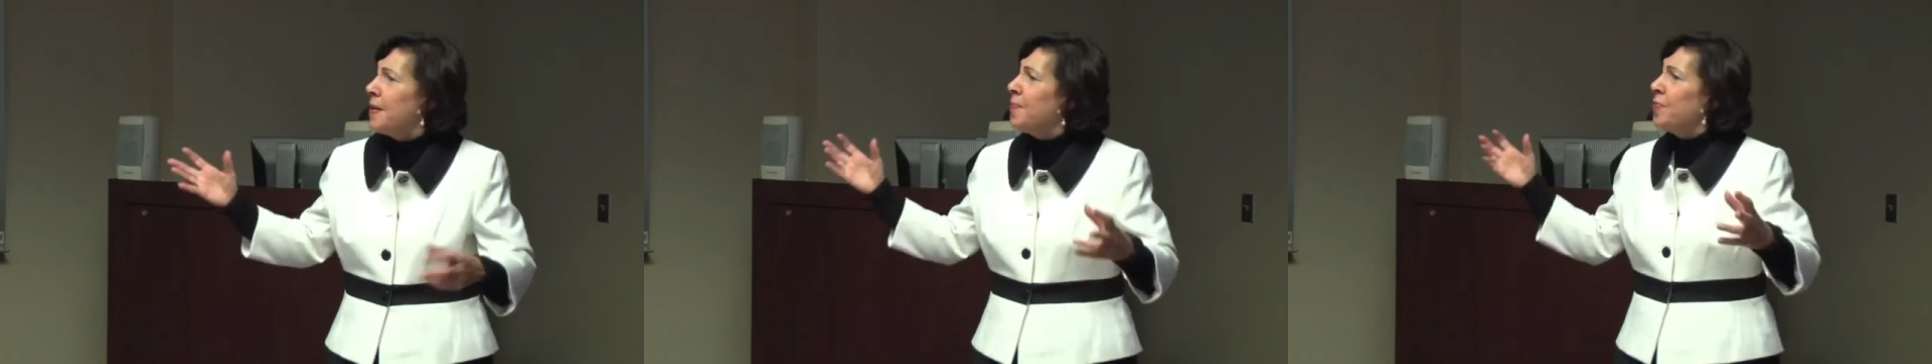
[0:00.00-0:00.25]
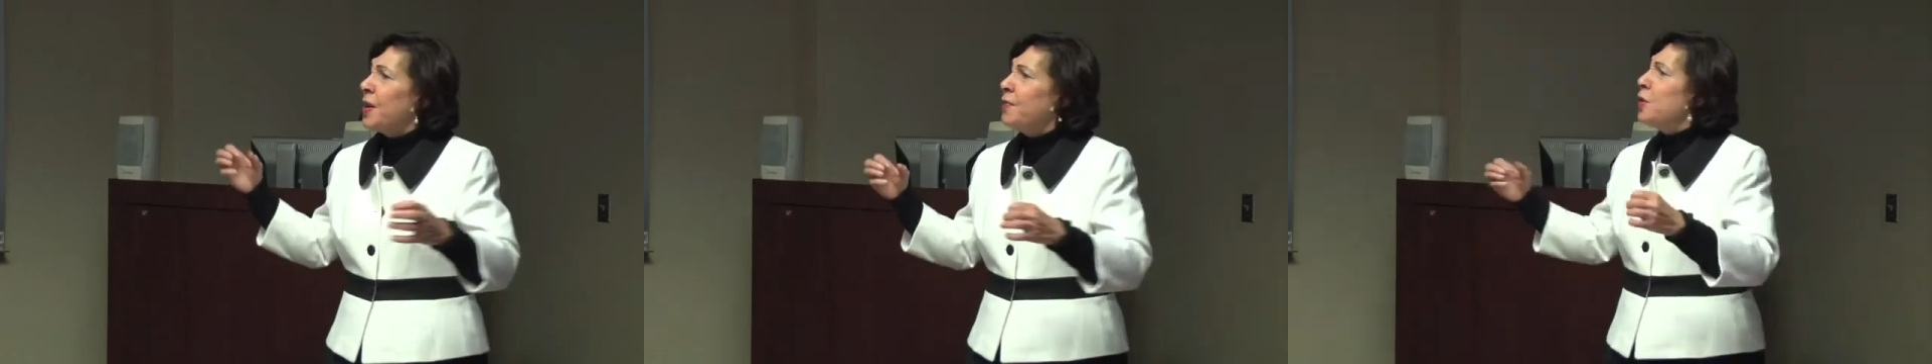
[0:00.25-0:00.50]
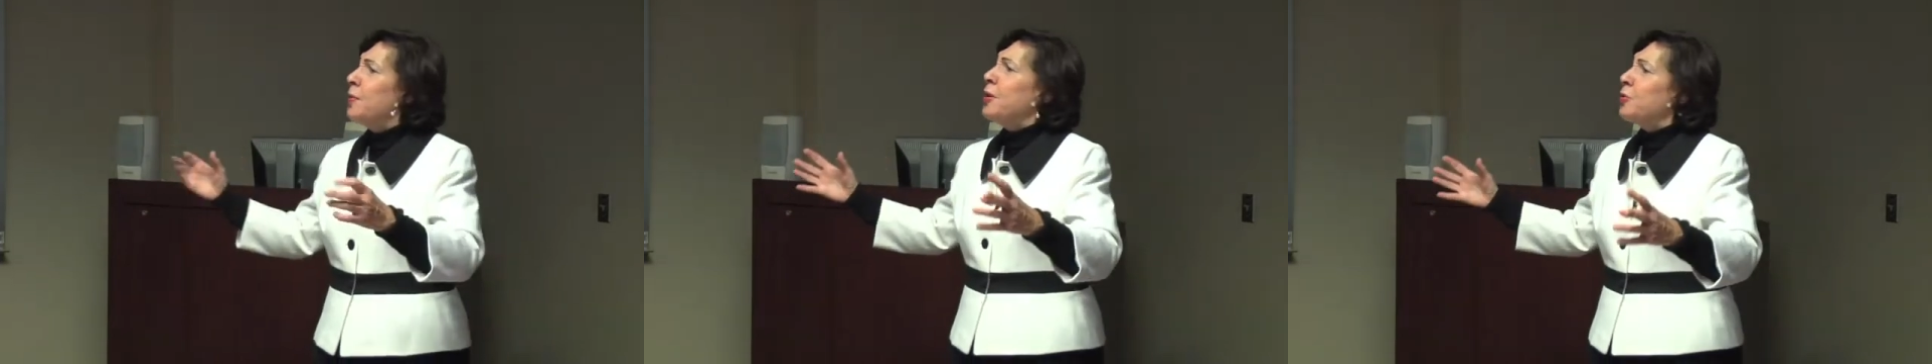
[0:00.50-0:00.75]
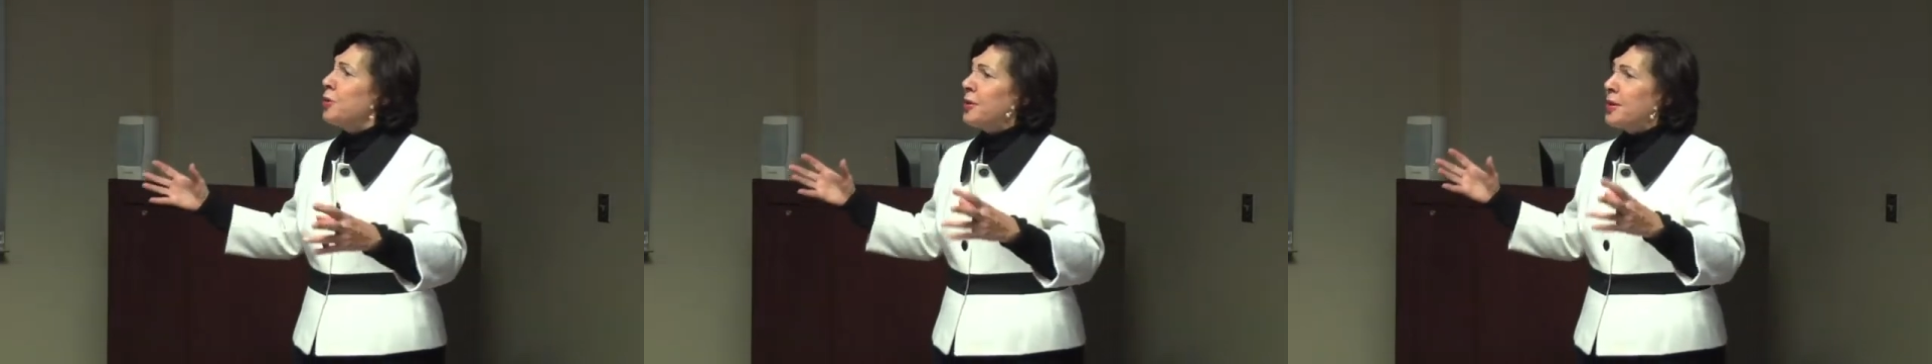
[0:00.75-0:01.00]
if you're
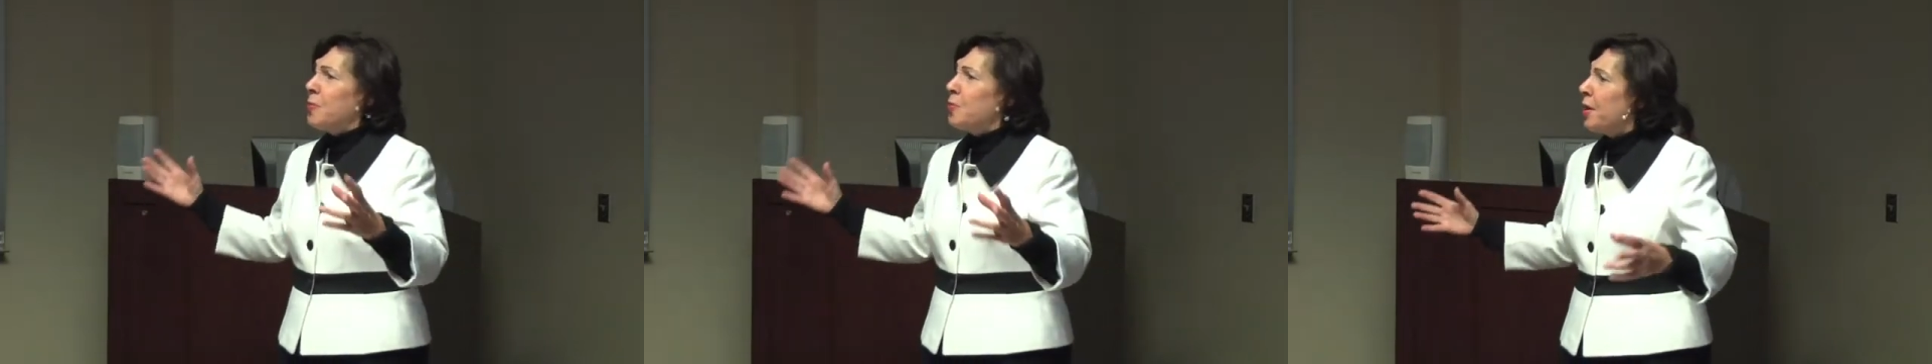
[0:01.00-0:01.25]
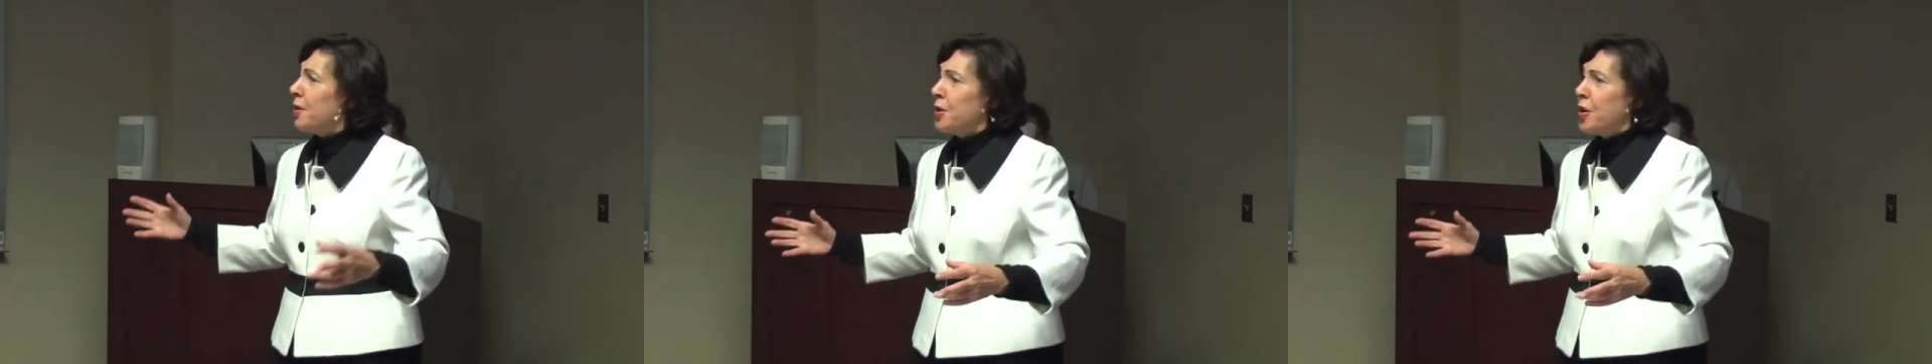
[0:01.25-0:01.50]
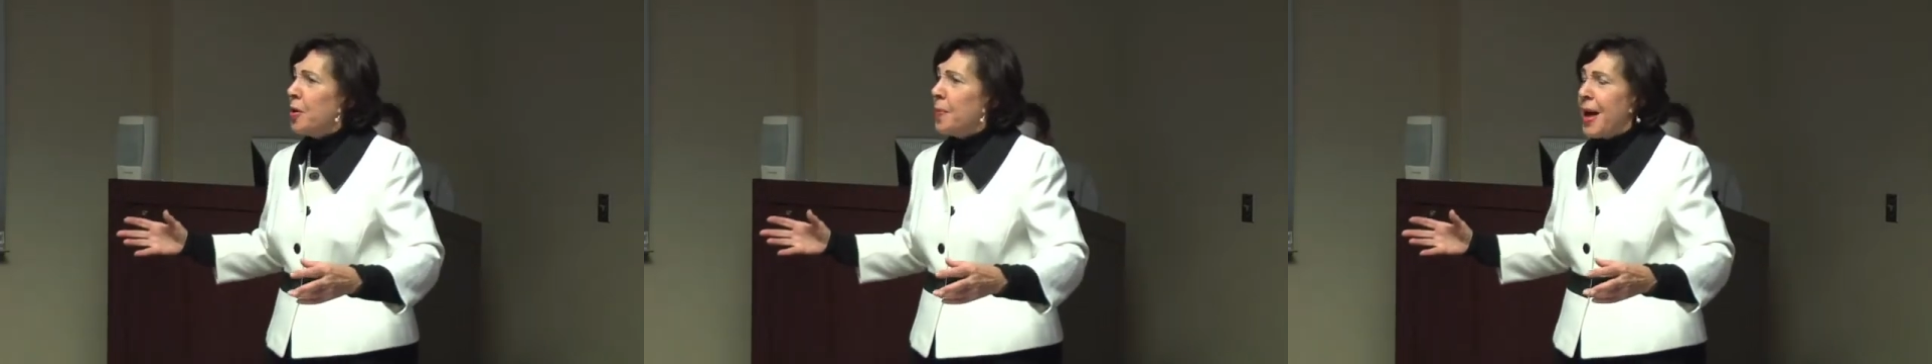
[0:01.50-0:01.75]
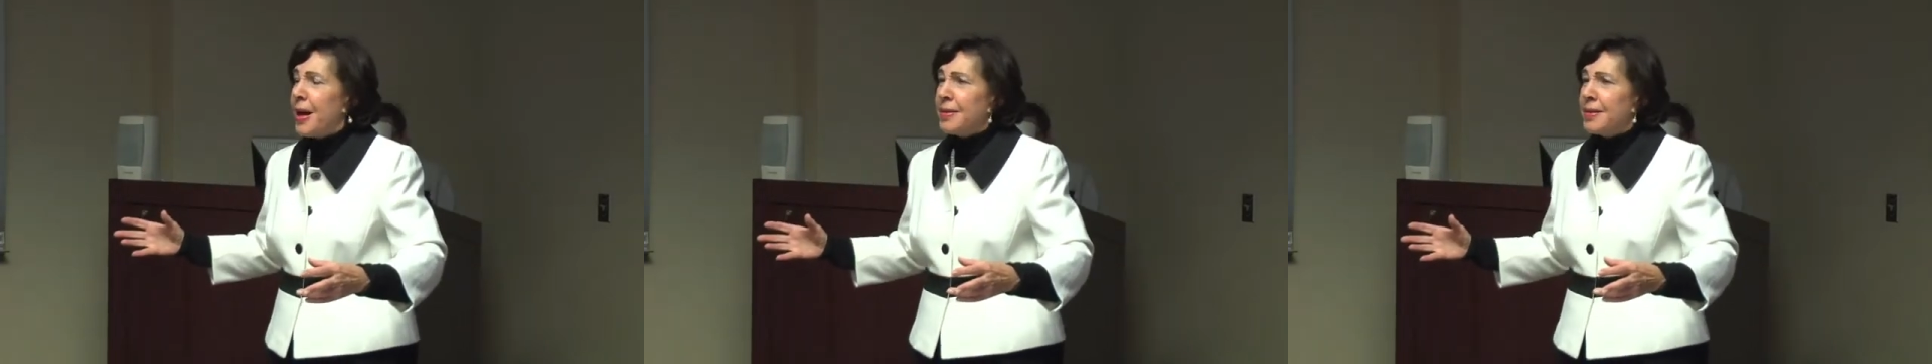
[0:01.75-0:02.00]
interested in wanting to know
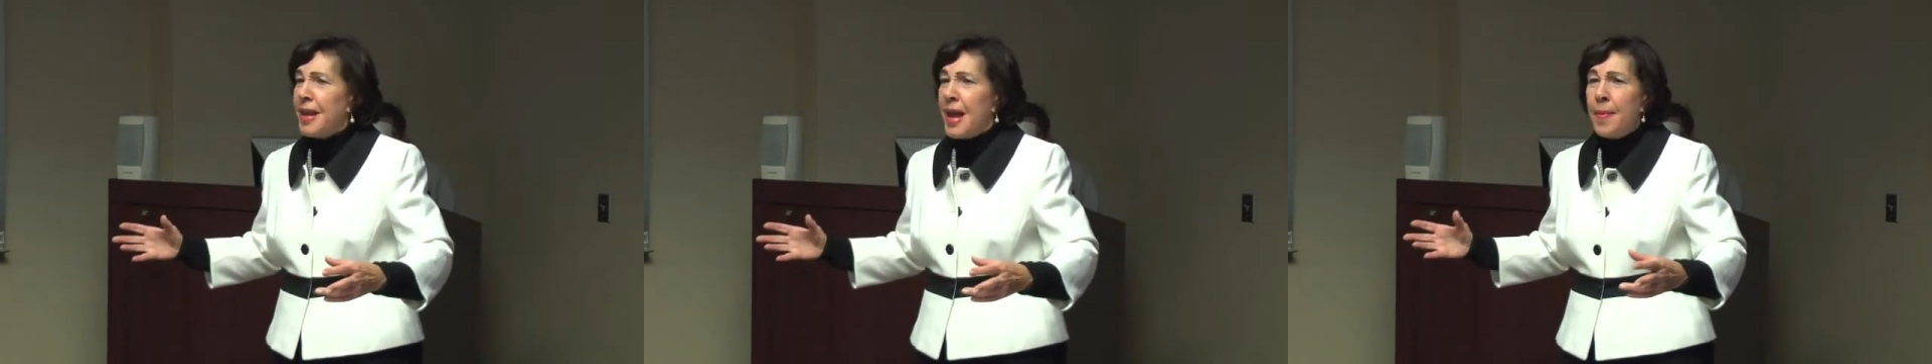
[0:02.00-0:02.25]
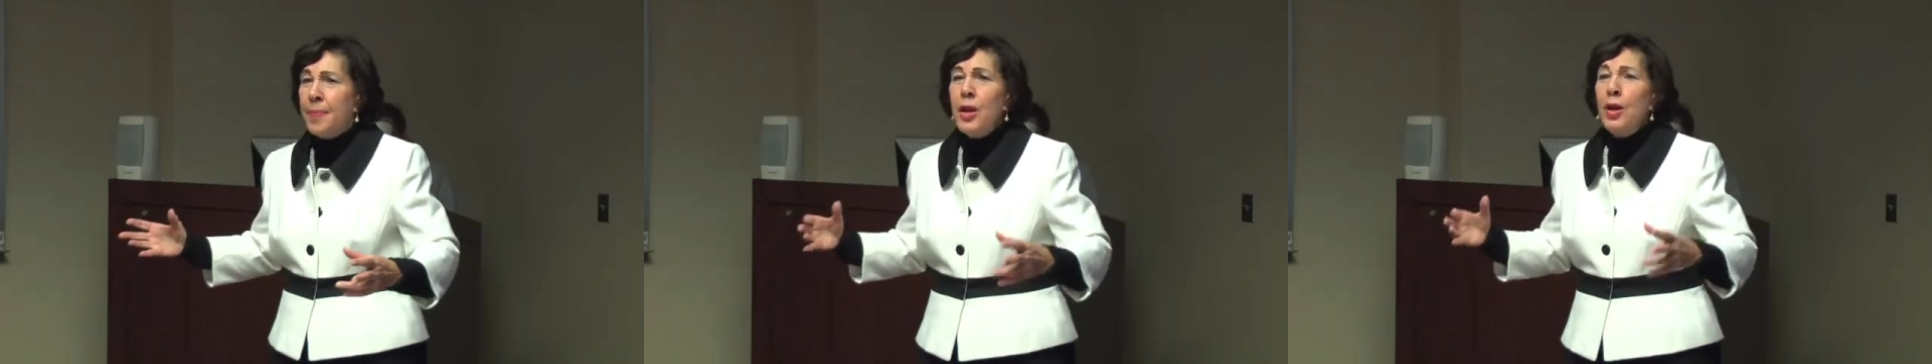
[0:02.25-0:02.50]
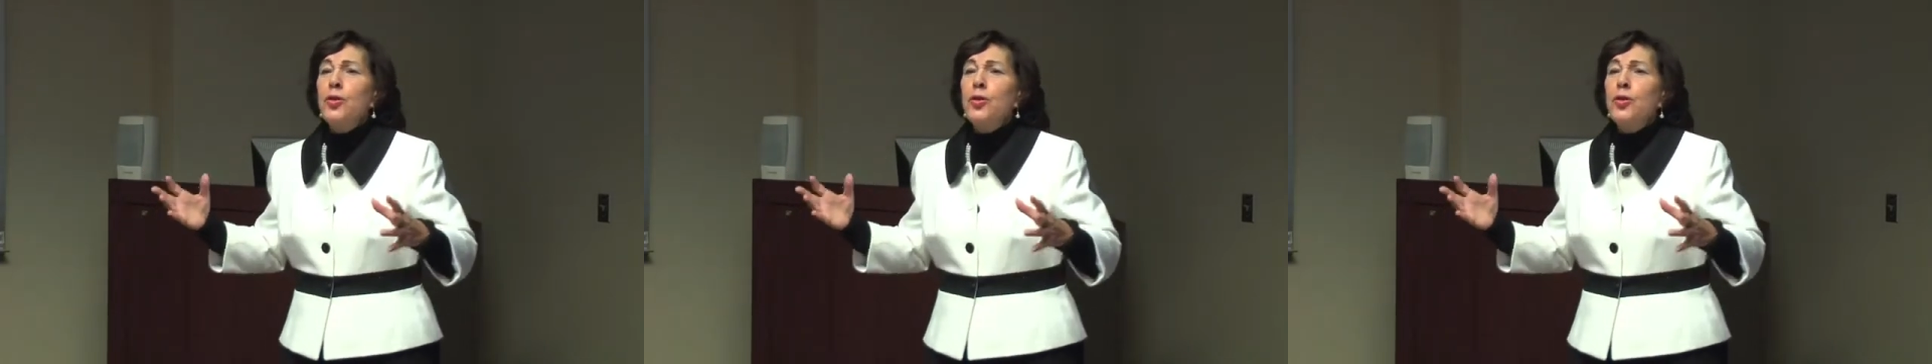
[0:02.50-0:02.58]
about STEM,